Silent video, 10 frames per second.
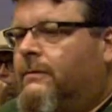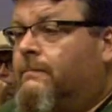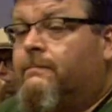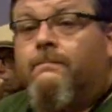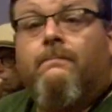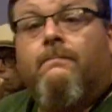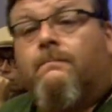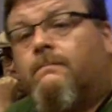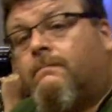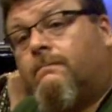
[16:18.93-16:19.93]
Have you thought
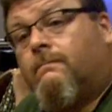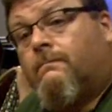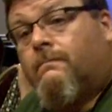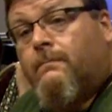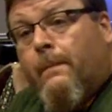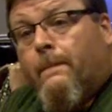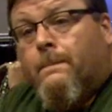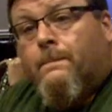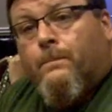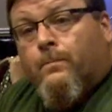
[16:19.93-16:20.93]
about putting a
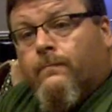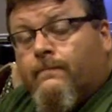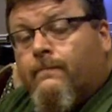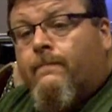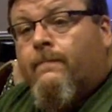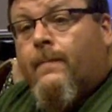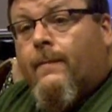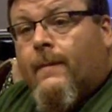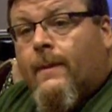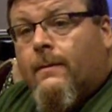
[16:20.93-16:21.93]
computer
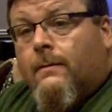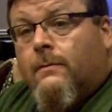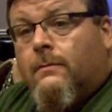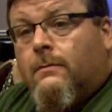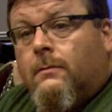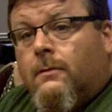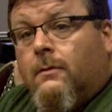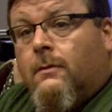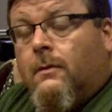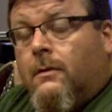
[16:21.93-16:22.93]
saver inside the
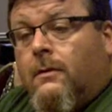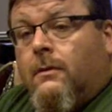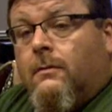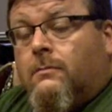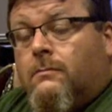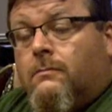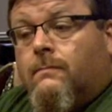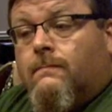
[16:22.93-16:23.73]
machine to uh,